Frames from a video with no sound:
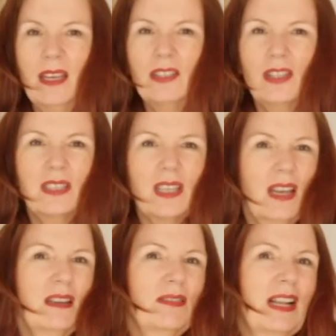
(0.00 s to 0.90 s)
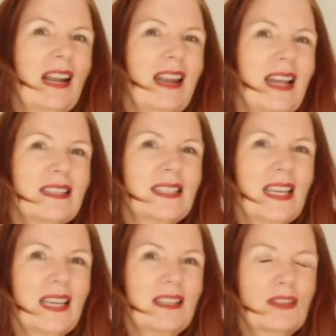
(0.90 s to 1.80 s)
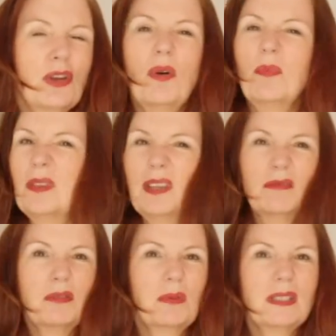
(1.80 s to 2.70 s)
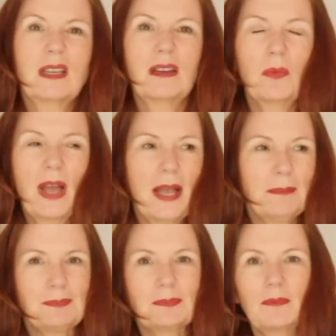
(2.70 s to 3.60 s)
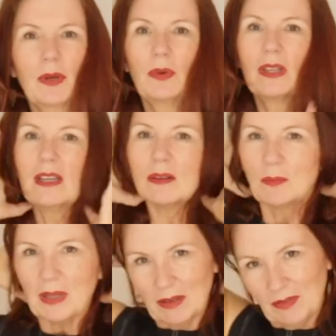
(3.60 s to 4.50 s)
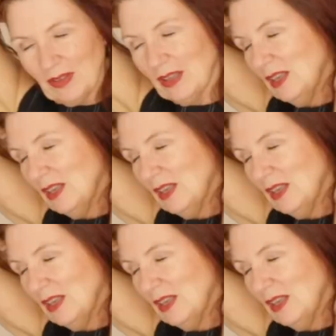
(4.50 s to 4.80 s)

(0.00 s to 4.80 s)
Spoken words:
just a kind of classic top that you're always going to wear, but with a little bit of